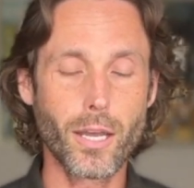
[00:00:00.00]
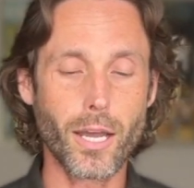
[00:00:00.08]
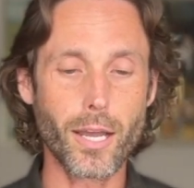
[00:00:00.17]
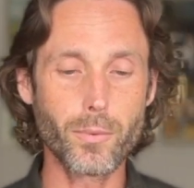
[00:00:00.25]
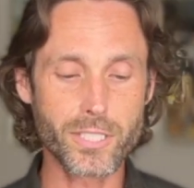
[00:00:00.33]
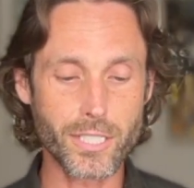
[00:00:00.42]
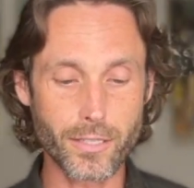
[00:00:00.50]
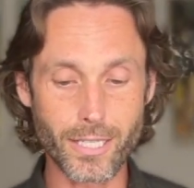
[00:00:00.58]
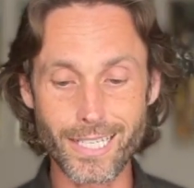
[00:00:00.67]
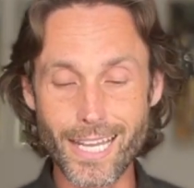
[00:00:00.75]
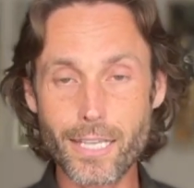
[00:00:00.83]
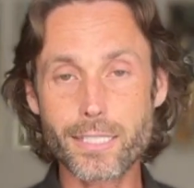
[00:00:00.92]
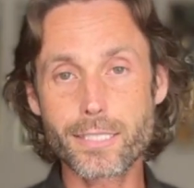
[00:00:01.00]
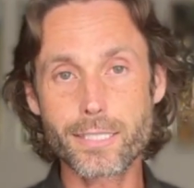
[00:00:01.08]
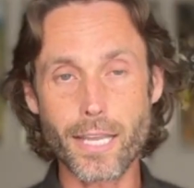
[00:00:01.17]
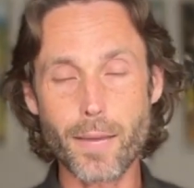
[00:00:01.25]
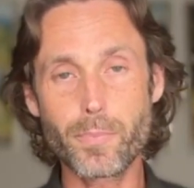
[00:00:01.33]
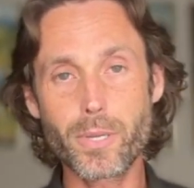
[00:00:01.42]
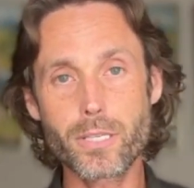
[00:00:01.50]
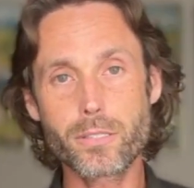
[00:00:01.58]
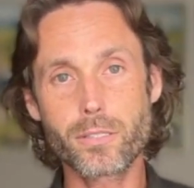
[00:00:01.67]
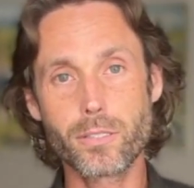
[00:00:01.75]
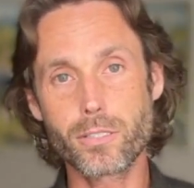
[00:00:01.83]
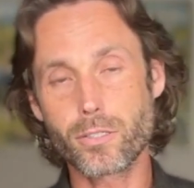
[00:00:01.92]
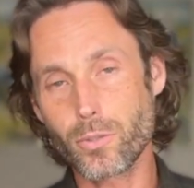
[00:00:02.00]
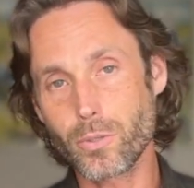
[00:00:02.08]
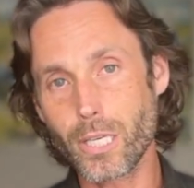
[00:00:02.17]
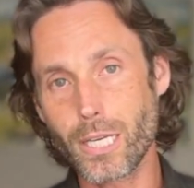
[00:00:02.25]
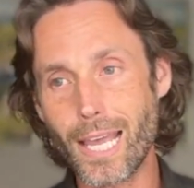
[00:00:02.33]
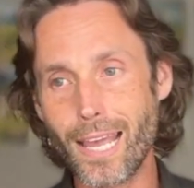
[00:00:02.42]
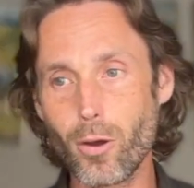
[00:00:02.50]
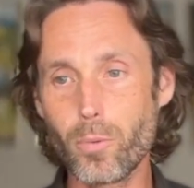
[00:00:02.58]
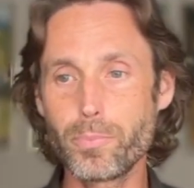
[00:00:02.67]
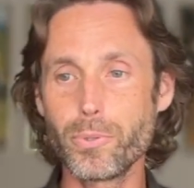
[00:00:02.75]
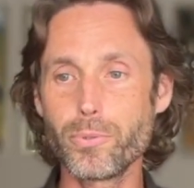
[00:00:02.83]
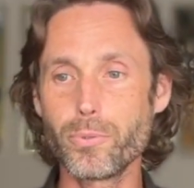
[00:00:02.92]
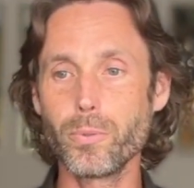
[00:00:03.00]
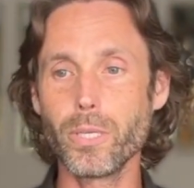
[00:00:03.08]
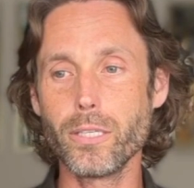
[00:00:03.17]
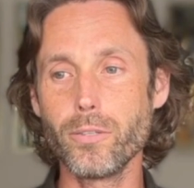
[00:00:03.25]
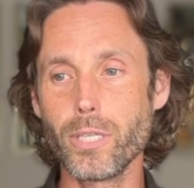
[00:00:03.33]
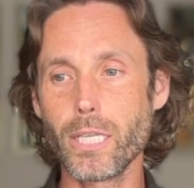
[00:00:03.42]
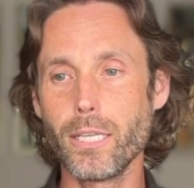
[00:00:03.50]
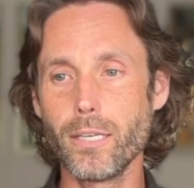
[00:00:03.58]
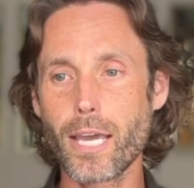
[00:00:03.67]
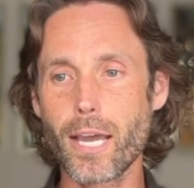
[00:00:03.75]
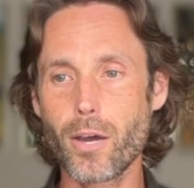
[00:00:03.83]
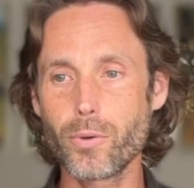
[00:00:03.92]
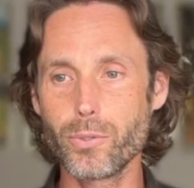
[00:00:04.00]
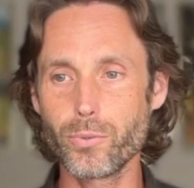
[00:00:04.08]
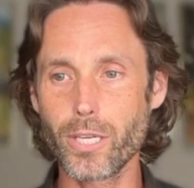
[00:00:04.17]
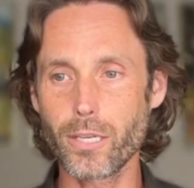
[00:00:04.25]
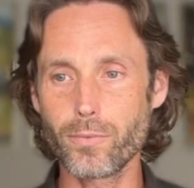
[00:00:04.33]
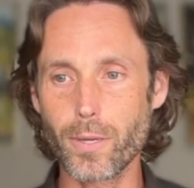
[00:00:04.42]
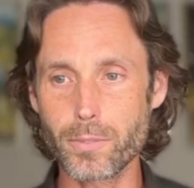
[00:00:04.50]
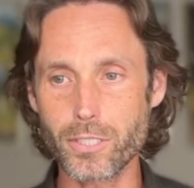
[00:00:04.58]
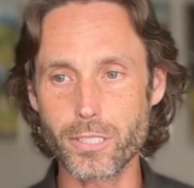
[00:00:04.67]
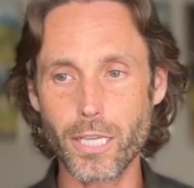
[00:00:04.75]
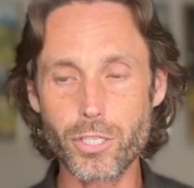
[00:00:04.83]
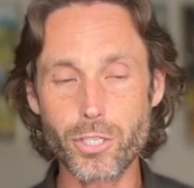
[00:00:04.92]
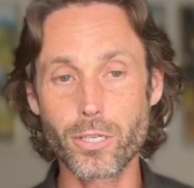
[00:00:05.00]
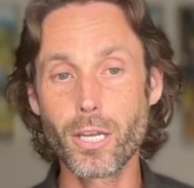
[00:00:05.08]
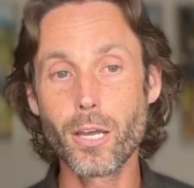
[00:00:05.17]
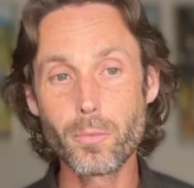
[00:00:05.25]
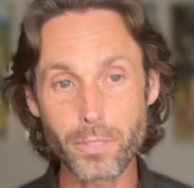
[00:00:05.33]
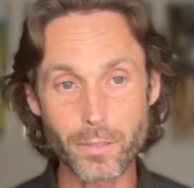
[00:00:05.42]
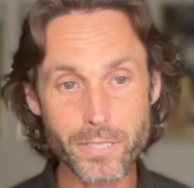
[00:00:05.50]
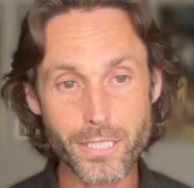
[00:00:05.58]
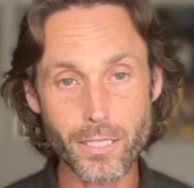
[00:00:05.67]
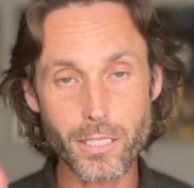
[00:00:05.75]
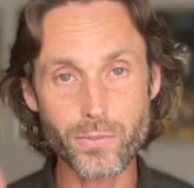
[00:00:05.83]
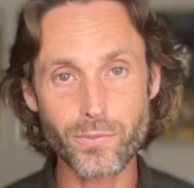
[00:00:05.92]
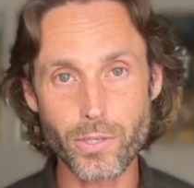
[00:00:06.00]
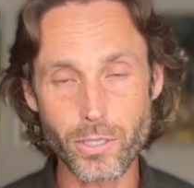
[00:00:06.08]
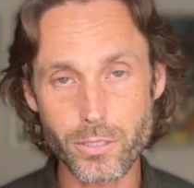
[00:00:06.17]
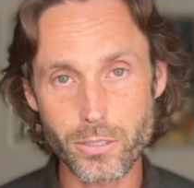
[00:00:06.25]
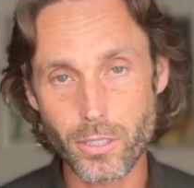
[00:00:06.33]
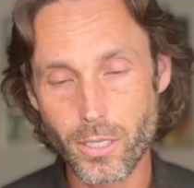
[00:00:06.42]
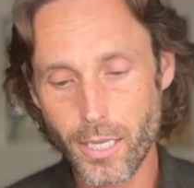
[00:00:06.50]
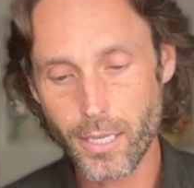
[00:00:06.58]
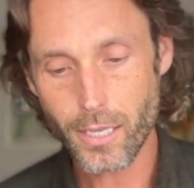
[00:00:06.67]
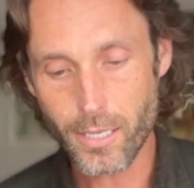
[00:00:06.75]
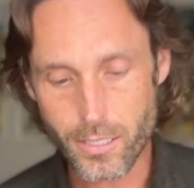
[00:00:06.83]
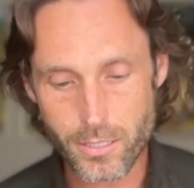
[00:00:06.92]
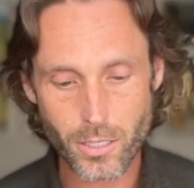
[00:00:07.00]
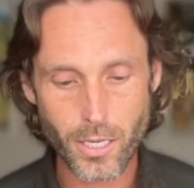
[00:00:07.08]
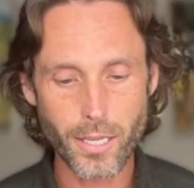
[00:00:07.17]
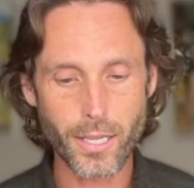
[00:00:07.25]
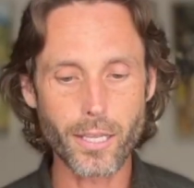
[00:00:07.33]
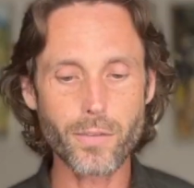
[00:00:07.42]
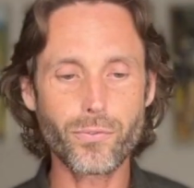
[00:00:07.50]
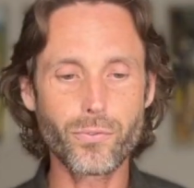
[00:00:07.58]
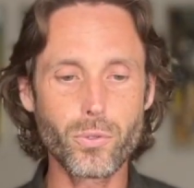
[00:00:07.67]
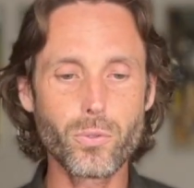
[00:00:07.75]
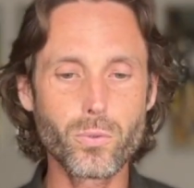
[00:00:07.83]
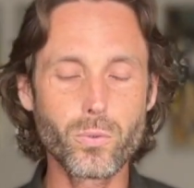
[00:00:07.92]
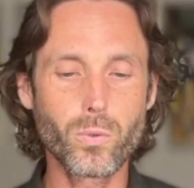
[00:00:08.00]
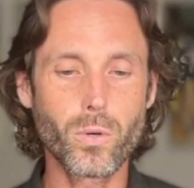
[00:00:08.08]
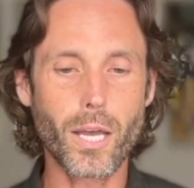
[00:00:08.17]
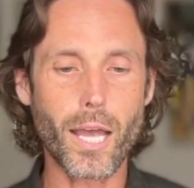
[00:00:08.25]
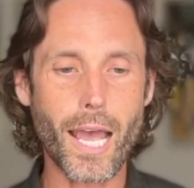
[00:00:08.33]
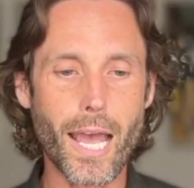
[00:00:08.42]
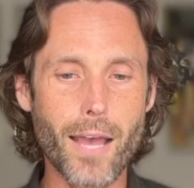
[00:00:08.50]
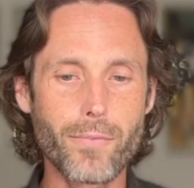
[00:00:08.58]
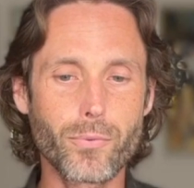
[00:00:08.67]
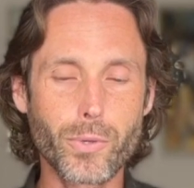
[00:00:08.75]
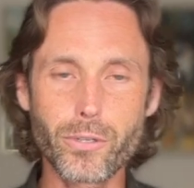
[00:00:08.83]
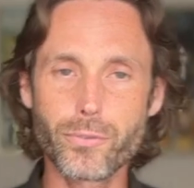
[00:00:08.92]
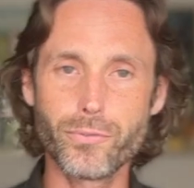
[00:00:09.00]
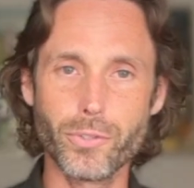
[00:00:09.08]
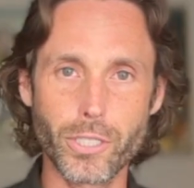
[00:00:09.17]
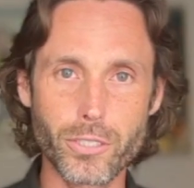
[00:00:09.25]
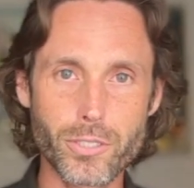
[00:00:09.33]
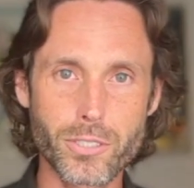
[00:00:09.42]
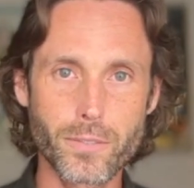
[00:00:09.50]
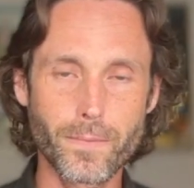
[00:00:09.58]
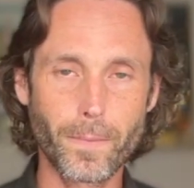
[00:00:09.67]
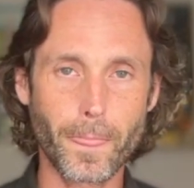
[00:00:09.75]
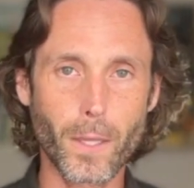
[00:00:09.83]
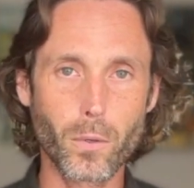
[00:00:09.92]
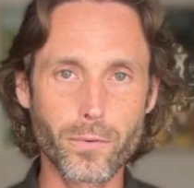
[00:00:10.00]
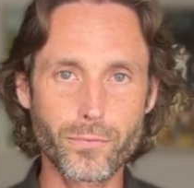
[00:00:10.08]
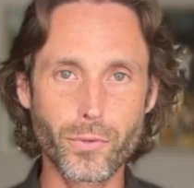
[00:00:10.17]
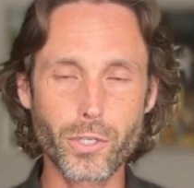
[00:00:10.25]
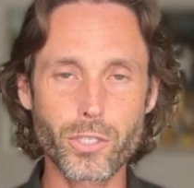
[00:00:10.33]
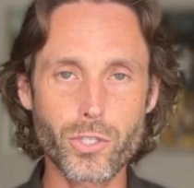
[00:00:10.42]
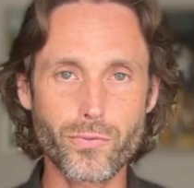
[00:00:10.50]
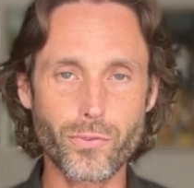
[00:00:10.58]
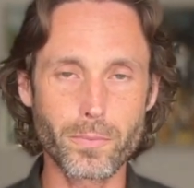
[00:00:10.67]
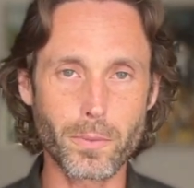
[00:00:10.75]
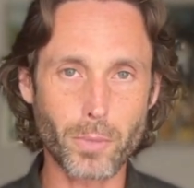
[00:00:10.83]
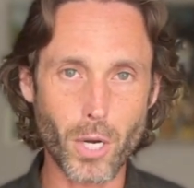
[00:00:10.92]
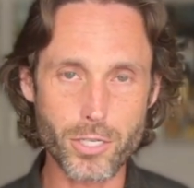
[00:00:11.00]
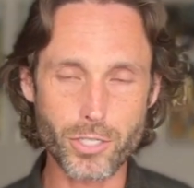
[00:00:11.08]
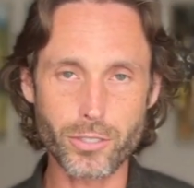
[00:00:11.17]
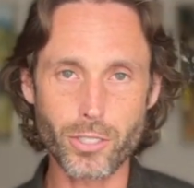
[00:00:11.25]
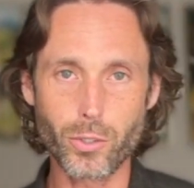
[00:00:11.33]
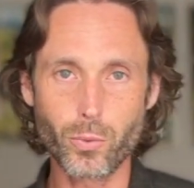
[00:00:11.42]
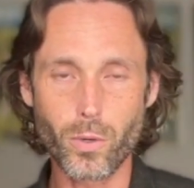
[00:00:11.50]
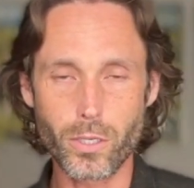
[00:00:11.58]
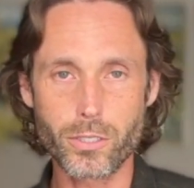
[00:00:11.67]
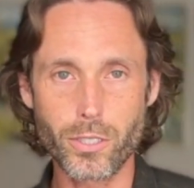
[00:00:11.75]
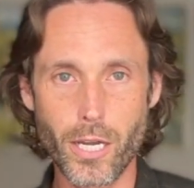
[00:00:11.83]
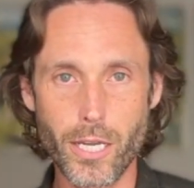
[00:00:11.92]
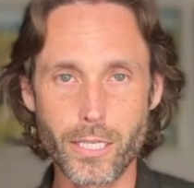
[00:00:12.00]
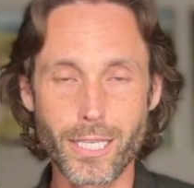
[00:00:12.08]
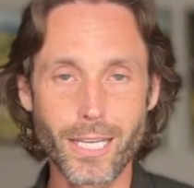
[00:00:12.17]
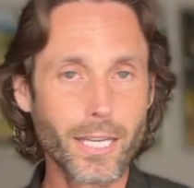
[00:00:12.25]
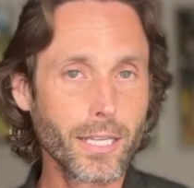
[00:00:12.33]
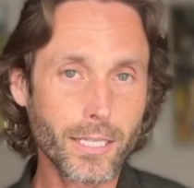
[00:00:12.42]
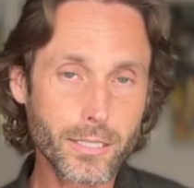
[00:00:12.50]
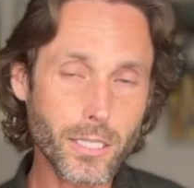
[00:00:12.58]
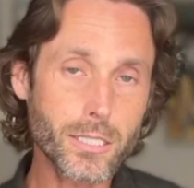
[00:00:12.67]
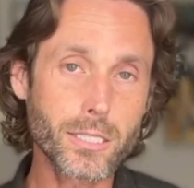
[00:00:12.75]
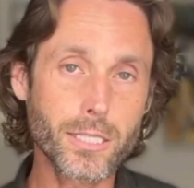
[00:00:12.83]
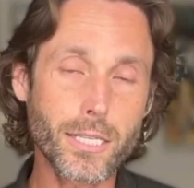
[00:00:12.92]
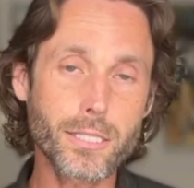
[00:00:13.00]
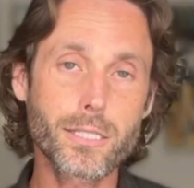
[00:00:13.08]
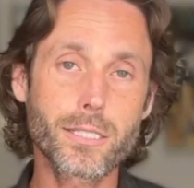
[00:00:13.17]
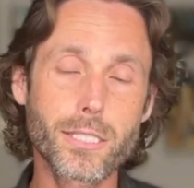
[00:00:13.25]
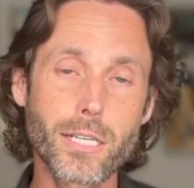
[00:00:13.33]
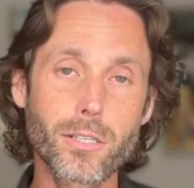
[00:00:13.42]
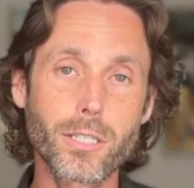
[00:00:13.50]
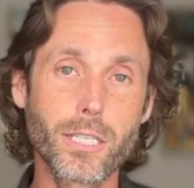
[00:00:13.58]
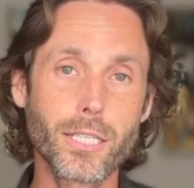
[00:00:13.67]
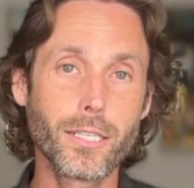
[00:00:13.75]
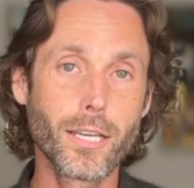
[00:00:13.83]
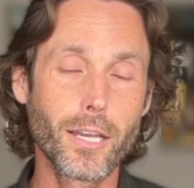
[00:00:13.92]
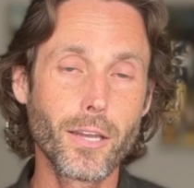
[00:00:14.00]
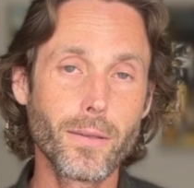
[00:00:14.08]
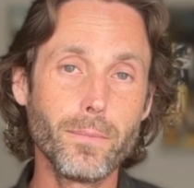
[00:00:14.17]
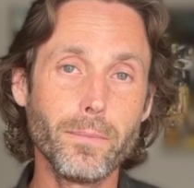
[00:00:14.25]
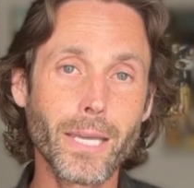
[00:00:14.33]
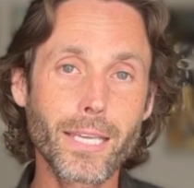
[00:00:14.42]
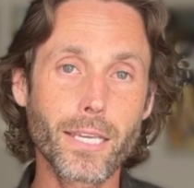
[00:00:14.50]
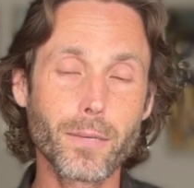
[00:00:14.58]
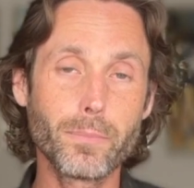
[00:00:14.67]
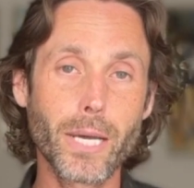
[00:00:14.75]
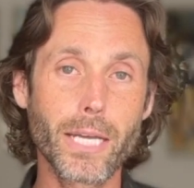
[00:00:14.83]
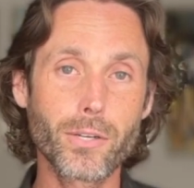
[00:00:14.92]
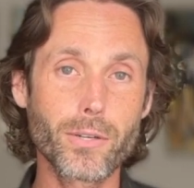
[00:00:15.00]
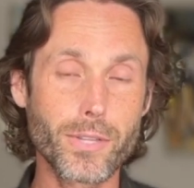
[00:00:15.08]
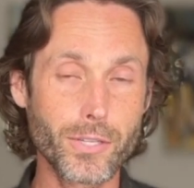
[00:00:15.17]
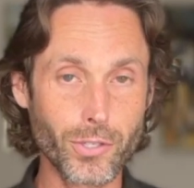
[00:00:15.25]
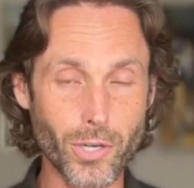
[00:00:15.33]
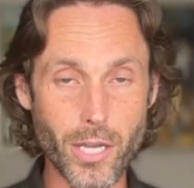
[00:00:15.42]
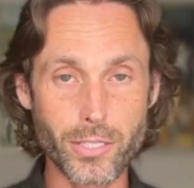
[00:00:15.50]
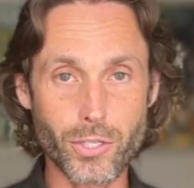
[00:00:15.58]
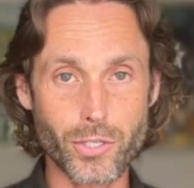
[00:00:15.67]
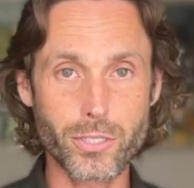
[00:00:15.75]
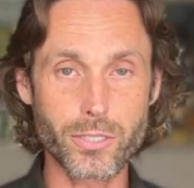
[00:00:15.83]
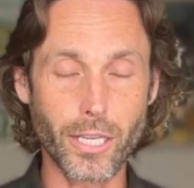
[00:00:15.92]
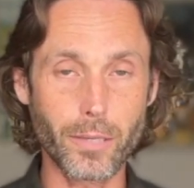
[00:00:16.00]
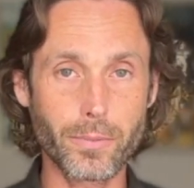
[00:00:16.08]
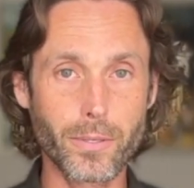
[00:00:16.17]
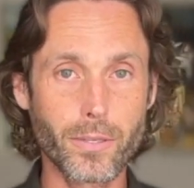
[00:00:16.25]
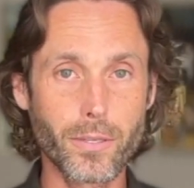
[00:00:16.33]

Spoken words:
I would say the next step is, and this is only going to help you in how you get representation, but let me say this first, is if you have real footage or footage from a project that you worked on, it doesn't necessarily make it better than your audition tape.